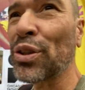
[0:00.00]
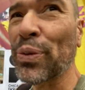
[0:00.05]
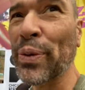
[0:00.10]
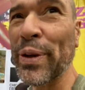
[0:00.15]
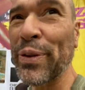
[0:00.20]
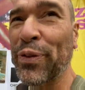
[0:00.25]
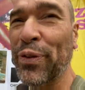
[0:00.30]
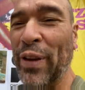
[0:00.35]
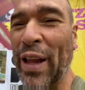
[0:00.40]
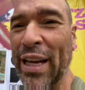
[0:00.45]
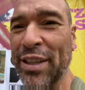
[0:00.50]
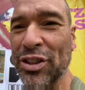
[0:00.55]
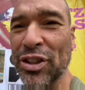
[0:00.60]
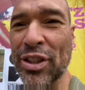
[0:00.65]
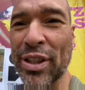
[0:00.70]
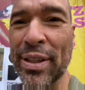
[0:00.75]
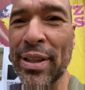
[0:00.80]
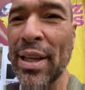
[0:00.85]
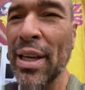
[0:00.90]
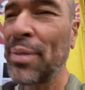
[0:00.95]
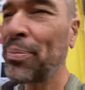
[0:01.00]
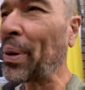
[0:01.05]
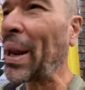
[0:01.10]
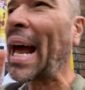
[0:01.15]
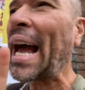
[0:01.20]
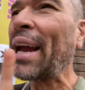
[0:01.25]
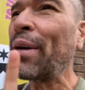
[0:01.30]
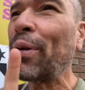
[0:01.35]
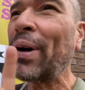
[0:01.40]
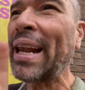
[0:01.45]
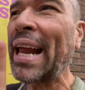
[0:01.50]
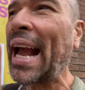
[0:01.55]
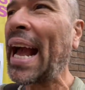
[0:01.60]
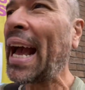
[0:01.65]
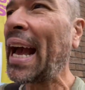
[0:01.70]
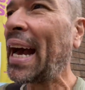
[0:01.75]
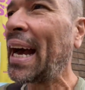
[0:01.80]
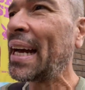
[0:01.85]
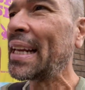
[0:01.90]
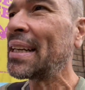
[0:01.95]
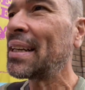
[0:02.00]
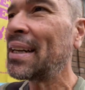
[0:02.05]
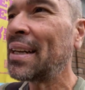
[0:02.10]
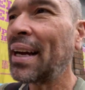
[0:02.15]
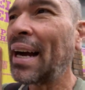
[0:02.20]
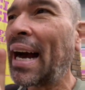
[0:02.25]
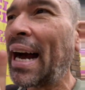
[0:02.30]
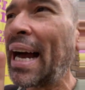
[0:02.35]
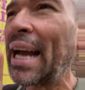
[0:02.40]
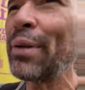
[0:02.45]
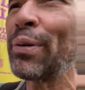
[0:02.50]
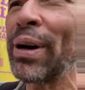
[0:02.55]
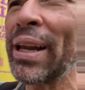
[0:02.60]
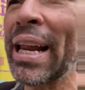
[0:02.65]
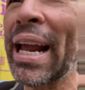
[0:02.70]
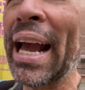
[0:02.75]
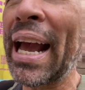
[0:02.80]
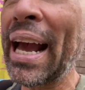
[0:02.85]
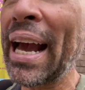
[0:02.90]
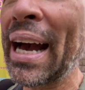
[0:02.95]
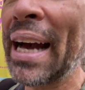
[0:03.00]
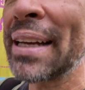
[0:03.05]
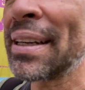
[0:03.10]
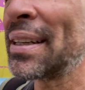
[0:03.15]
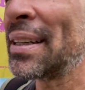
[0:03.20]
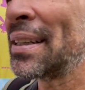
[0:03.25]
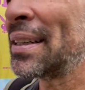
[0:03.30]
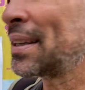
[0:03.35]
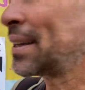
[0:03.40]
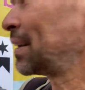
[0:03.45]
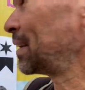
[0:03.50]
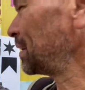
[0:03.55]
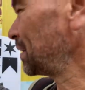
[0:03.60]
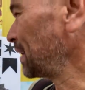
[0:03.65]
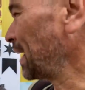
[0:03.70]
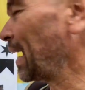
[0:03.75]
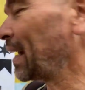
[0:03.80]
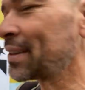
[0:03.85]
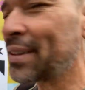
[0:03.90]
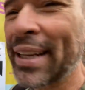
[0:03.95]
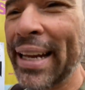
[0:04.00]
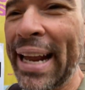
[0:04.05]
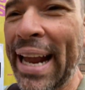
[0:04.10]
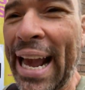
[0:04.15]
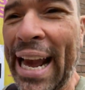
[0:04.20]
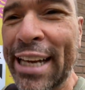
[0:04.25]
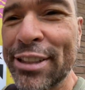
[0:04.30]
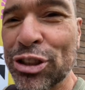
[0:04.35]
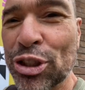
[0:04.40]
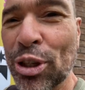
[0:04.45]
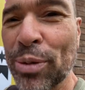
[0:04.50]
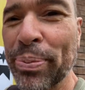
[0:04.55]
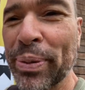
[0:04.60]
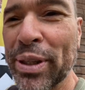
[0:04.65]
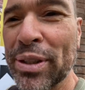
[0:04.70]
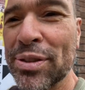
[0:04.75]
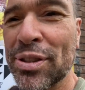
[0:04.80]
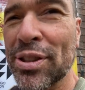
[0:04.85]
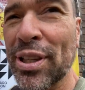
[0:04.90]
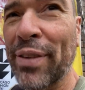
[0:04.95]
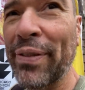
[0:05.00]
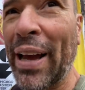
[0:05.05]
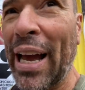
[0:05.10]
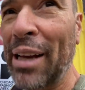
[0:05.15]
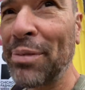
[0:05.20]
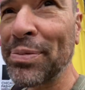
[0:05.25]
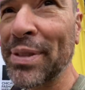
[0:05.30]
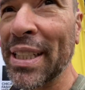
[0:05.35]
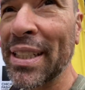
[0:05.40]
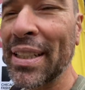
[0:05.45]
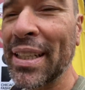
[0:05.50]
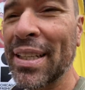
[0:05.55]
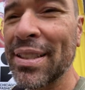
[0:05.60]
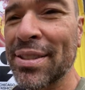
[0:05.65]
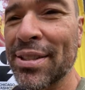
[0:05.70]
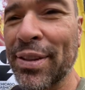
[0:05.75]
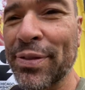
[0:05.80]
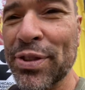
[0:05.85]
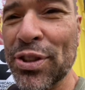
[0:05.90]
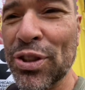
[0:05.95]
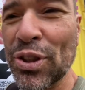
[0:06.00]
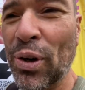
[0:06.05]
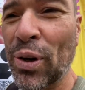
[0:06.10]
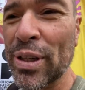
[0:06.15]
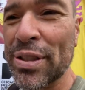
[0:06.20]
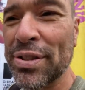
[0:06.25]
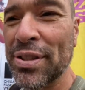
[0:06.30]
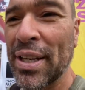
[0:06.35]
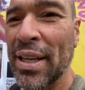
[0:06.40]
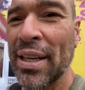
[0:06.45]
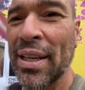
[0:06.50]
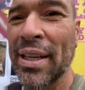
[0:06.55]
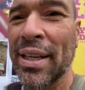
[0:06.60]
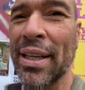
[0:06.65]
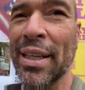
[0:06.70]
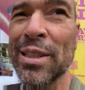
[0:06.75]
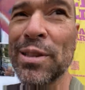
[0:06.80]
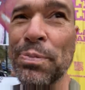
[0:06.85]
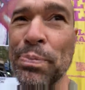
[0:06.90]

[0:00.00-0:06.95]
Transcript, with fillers: reflection. But I would add, I would add that the attributes of emptiness of source is